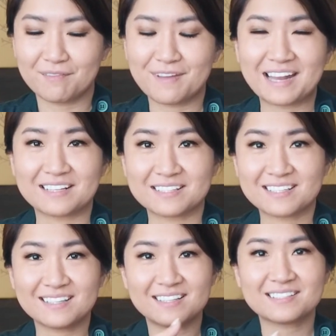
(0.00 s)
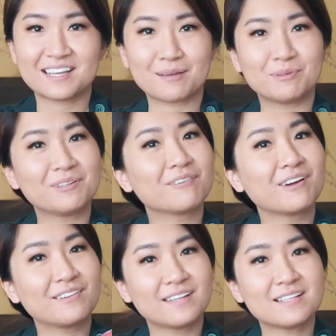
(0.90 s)
vanity table
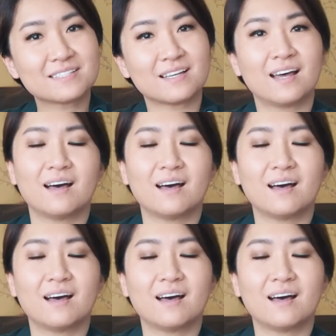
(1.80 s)
around this.